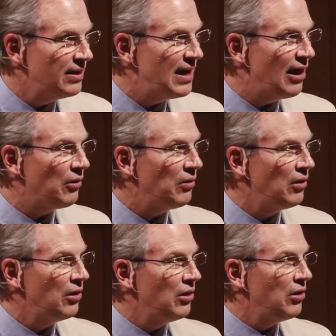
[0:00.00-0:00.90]
Now,
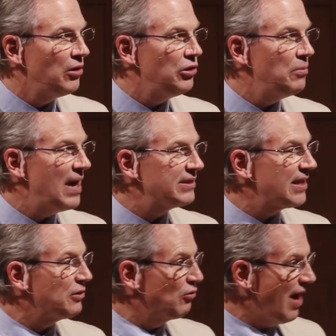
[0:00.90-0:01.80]
you may
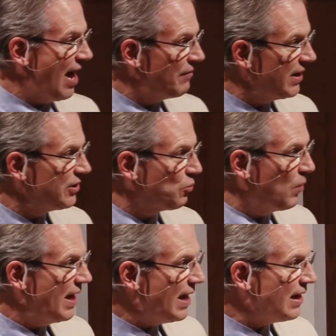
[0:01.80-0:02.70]
say gravity's
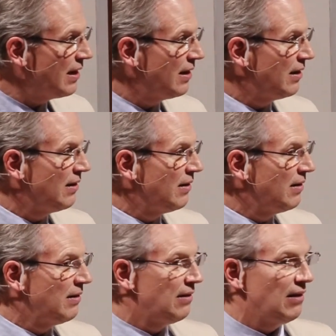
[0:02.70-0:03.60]
weak.
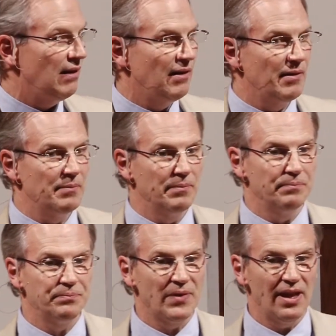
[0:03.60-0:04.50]

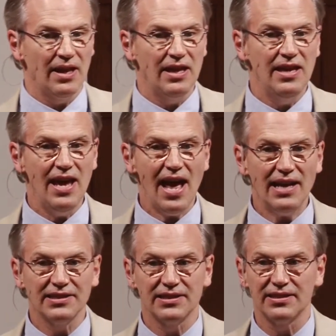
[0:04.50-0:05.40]
Um,
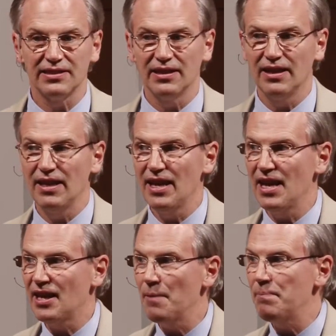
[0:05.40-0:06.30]
yes,
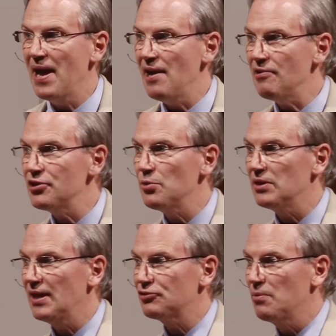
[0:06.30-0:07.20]
compared to
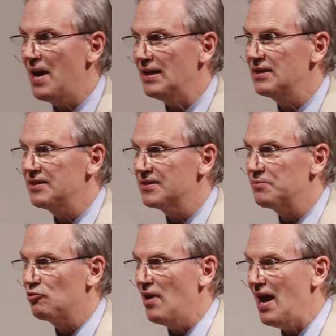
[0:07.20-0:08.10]

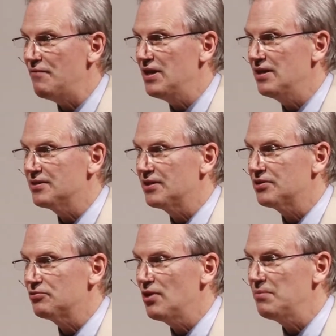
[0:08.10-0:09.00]
electromagnetism, gravity is
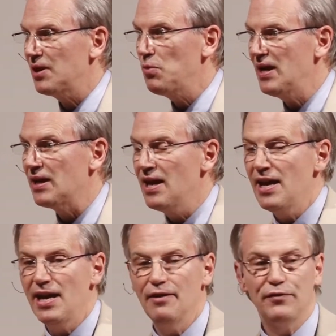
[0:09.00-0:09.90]
extremely weak.
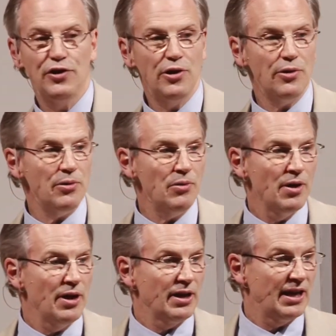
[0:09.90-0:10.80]
If you
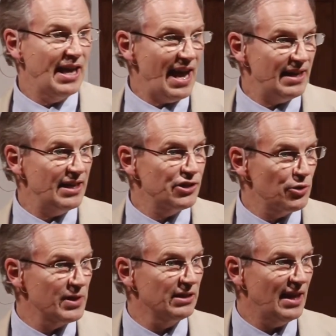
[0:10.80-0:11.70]
get
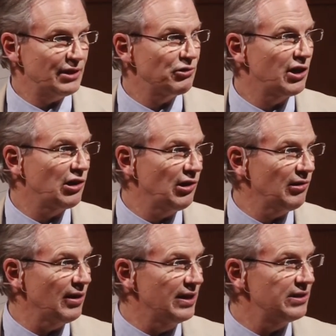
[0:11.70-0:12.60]
into an electric
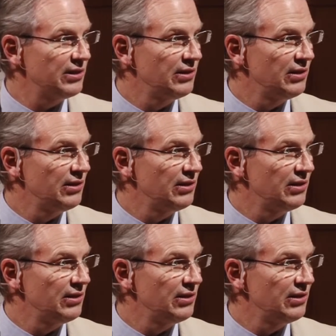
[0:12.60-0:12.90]
current